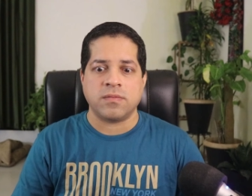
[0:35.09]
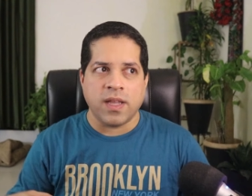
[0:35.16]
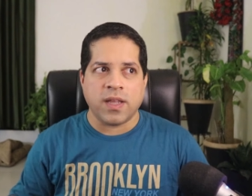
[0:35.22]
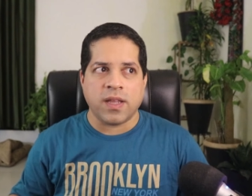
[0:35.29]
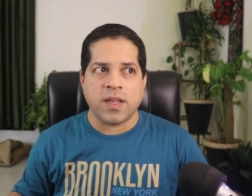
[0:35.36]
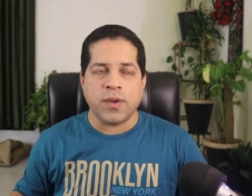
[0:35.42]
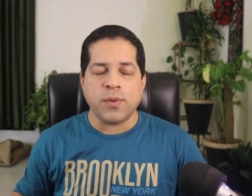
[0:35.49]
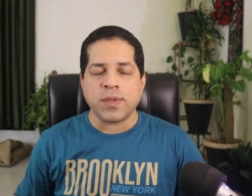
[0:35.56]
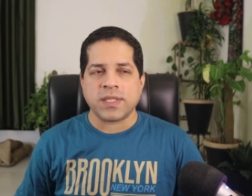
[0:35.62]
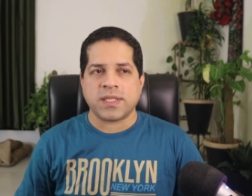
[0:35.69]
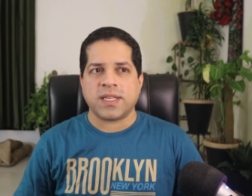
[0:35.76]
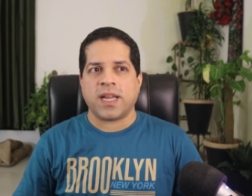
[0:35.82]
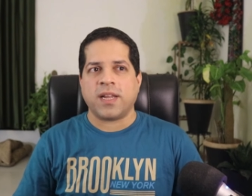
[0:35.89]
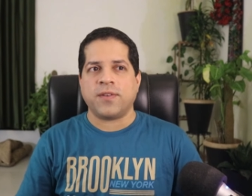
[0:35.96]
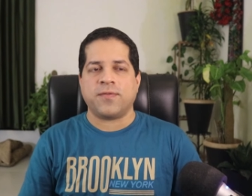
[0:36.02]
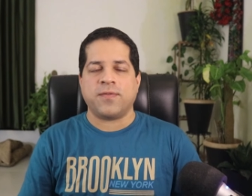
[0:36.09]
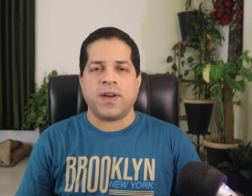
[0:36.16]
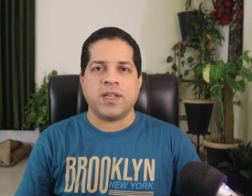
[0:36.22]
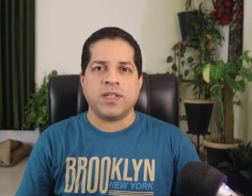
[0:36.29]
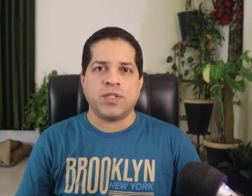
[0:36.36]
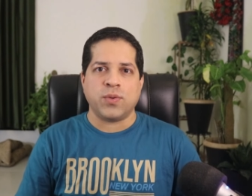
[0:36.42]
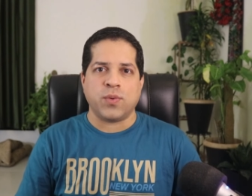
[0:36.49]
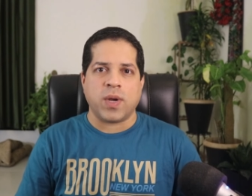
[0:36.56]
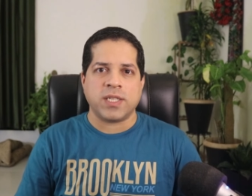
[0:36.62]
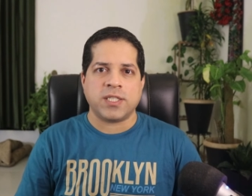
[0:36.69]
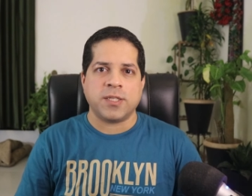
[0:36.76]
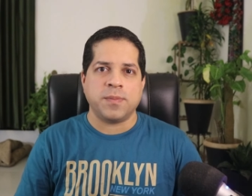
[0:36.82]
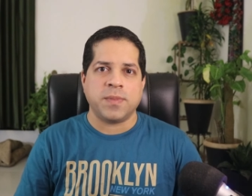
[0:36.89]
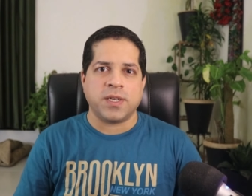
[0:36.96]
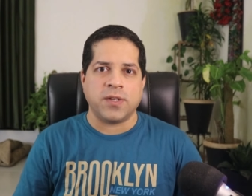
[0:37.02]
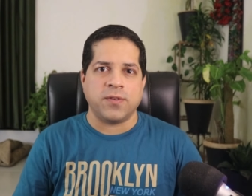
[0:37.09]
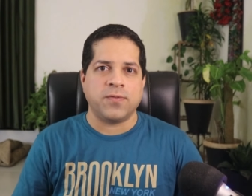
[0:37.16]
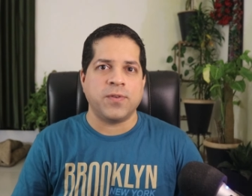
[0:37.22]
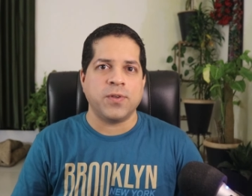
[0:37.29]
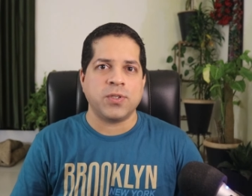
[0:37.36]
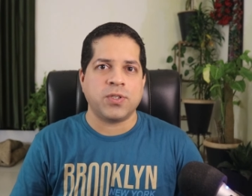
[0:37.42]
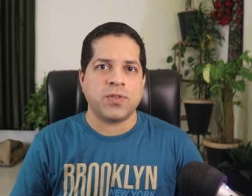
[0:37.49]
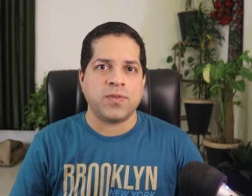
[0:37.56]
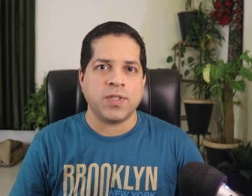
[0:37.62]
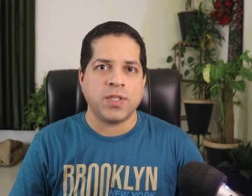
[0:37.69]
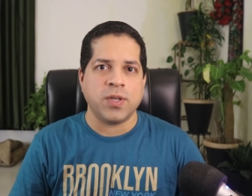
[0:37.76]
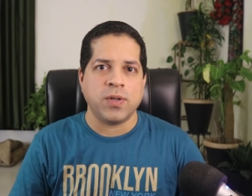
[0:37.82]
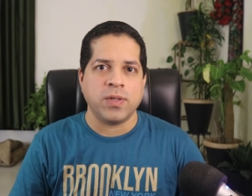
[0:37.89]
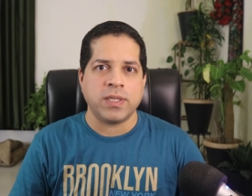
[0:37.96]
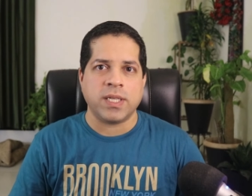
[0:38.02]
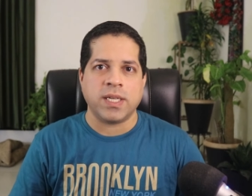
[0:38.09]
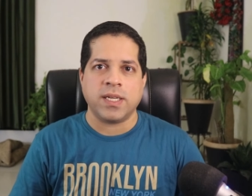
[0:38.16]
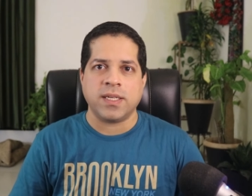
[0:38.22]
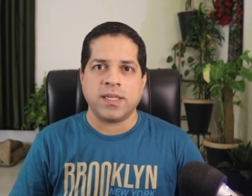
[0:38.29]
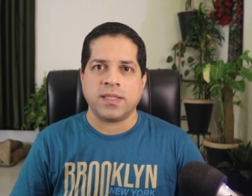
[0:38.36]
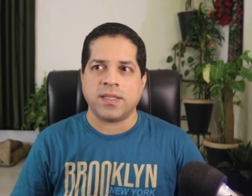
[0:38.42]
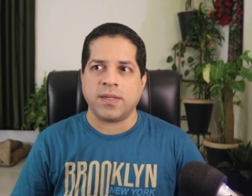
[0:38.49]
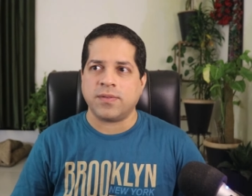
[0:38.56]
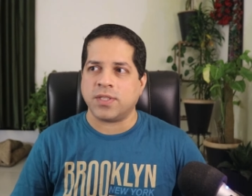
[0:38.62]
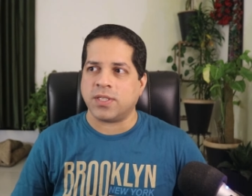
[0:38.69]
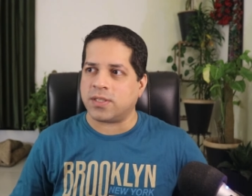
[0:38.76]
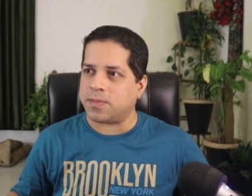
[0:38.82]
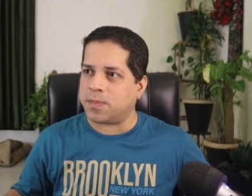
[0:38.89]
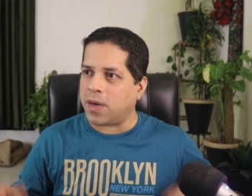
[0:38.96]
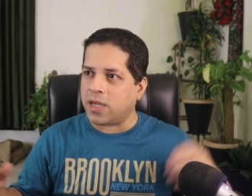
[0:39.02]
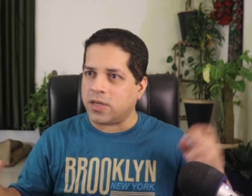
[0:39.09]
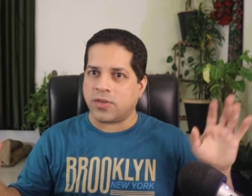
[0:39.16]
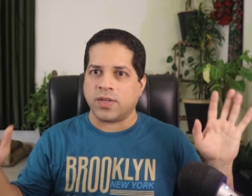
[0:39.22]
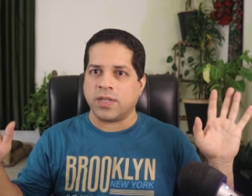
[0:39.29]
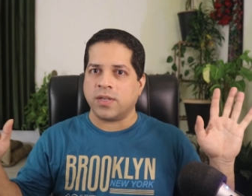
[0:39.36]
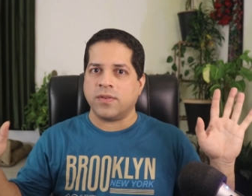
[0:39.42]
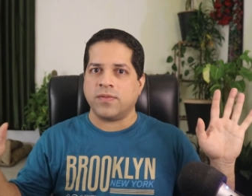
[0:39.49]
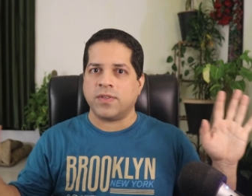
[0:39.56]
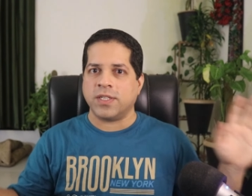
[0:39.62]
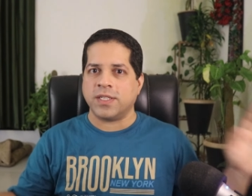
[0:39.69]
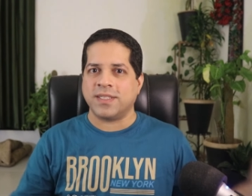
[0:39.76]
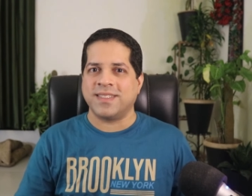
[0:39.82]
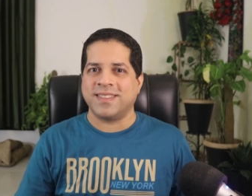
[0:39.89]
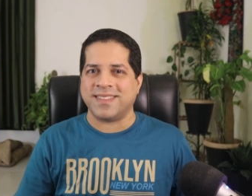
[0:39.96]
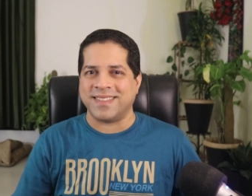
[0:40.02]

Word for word: It, it was kind of fun to watch them be confused over the whole thing. They were just pondering over it.